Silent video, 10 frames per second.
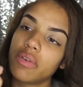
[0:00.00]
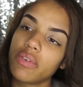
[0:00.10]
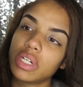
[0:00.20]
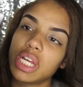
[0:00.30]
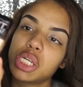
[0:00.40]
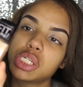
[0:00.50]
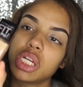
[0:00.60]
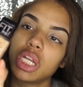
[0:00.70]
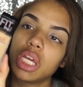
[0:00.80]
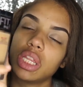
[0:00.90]

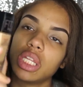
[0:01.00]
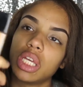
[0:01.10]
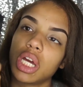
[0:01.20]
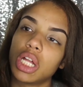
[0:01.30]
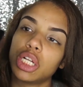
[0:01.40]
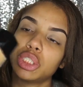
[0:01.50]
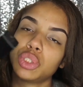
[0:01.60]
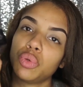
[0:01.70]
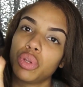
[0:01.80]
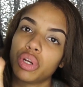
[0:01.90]
foundation in the color
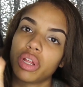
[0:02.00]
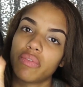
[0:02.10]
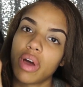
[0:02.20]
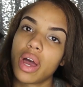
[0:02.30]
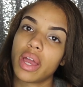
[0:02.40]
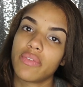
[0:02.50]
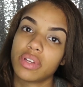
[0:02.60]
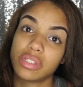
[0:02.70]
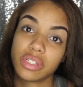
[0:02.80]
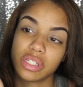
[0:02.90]
235,
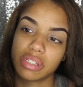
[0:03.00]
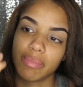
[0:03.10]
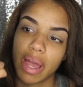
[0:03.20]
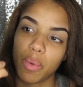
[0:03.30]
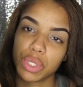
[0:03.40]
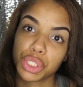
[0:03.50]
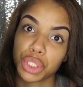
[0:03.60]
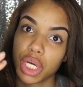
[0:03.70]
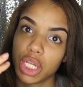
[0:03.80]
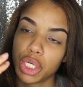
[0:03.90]
because this is my
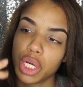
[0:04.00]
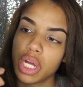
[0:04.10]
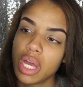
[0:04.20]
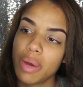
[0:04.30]
winter color.